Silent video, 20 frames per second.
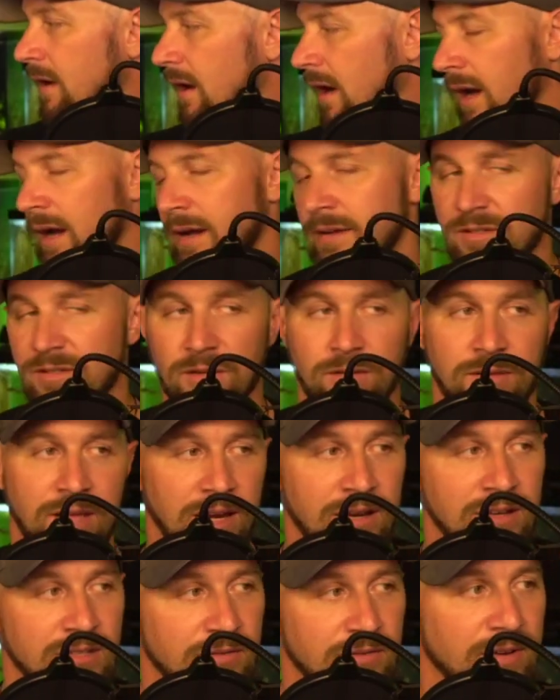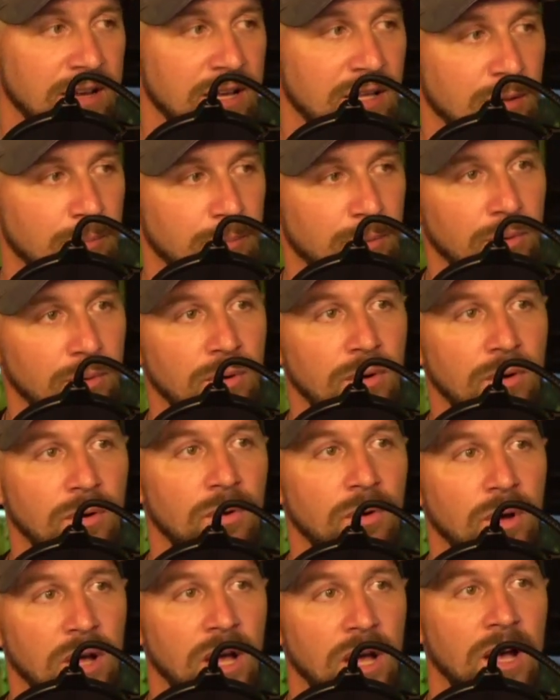So that is available.
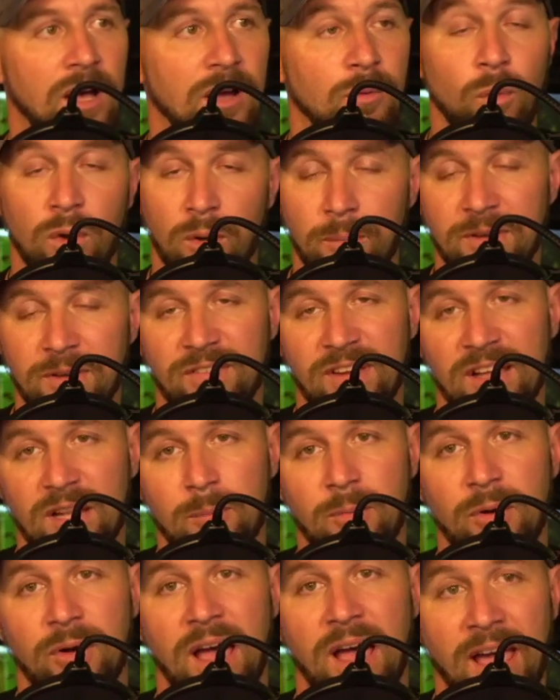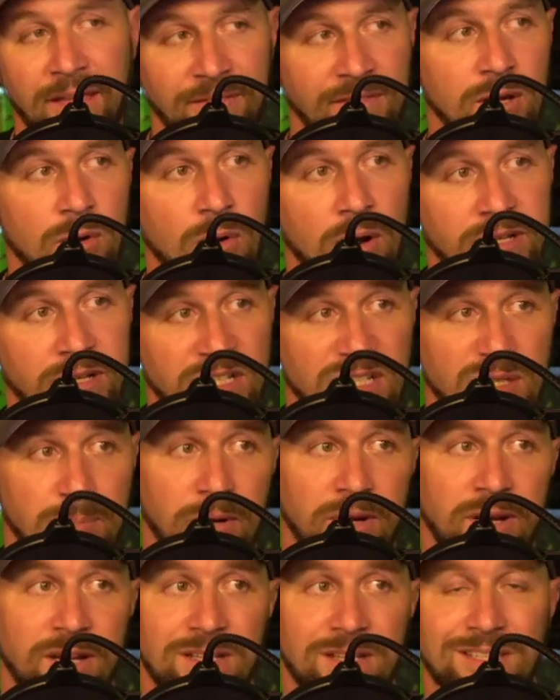It will be available at the Aquatic
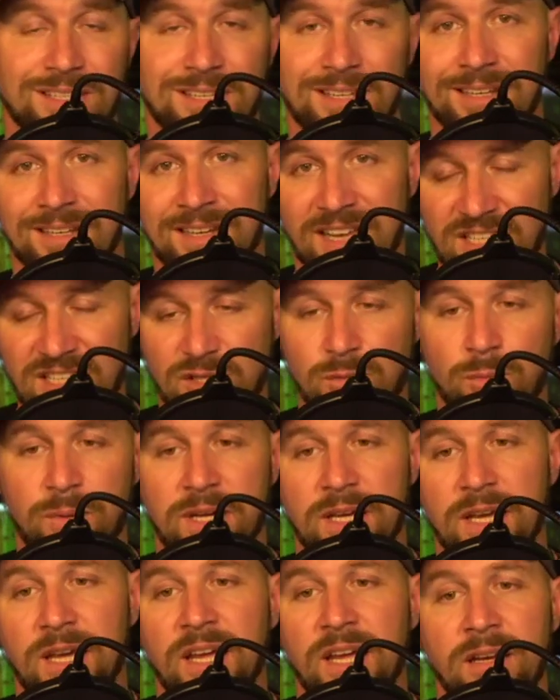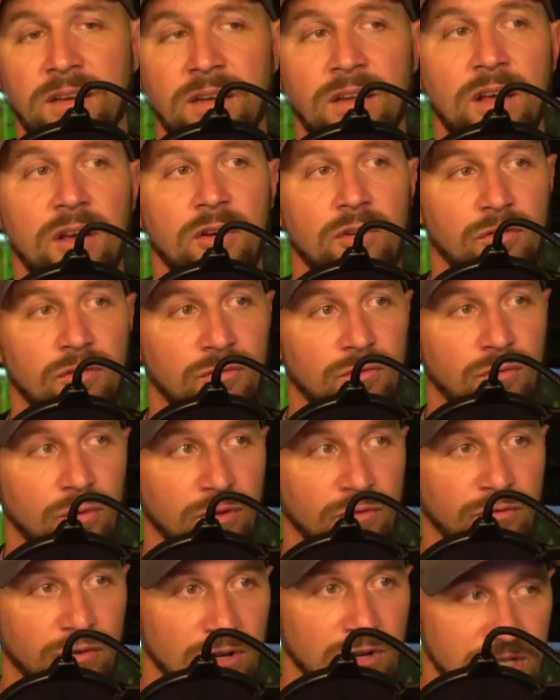Experience next weekend for the
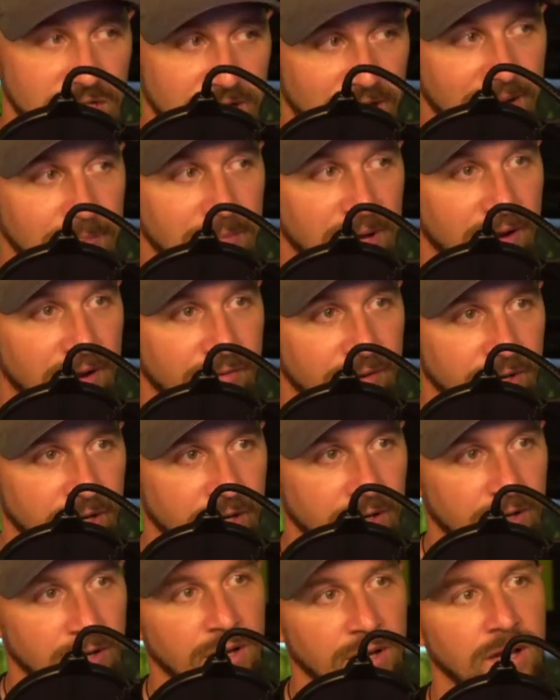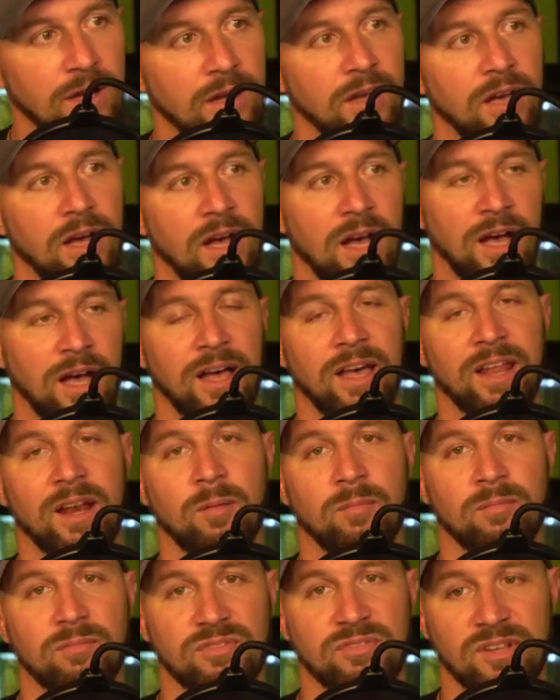first time ever. And I'm
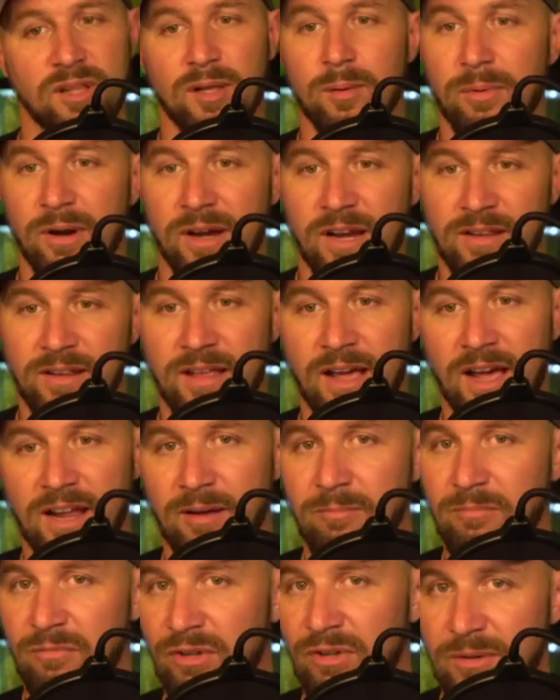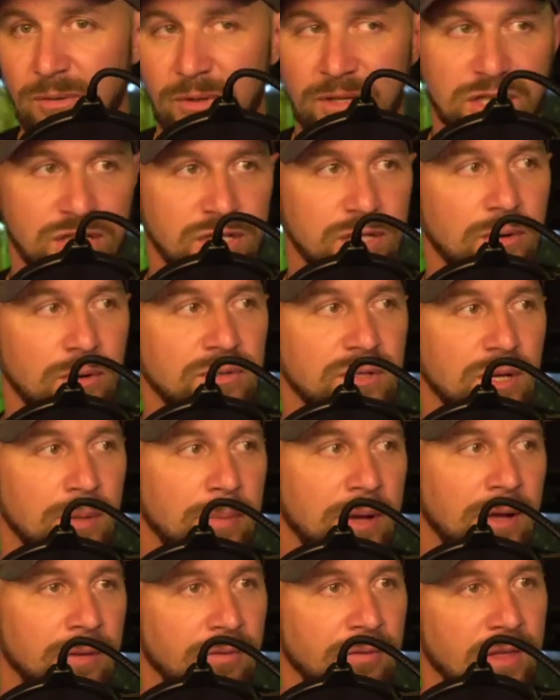celebrating that. I'm really, really stoked
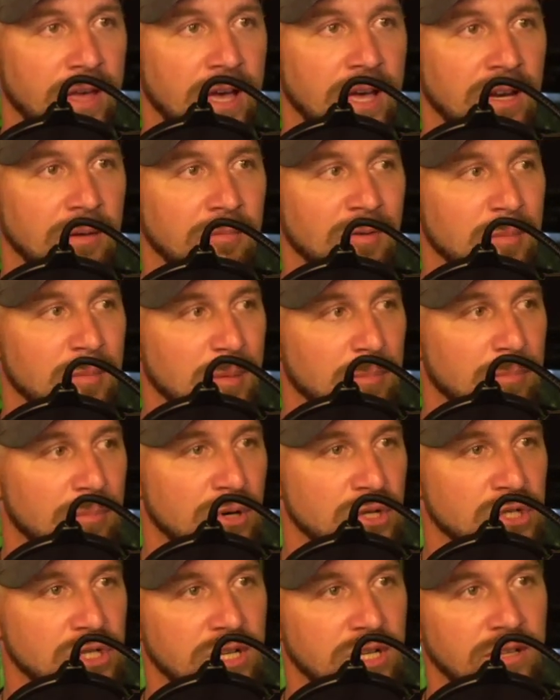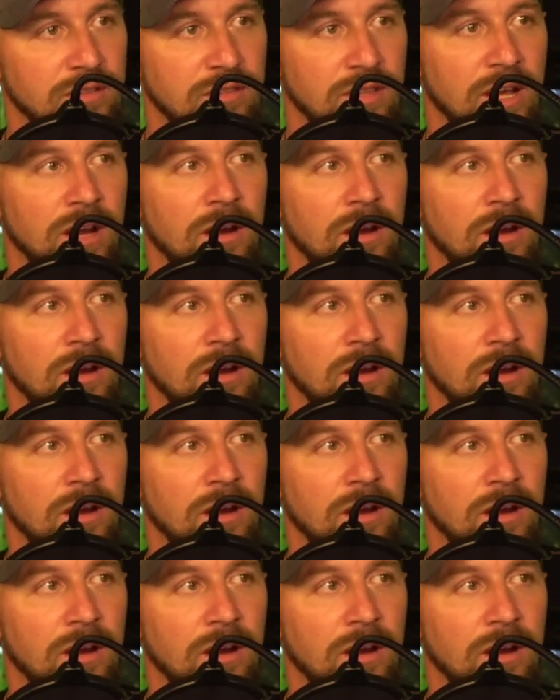about that. I'm going to be pushing it there.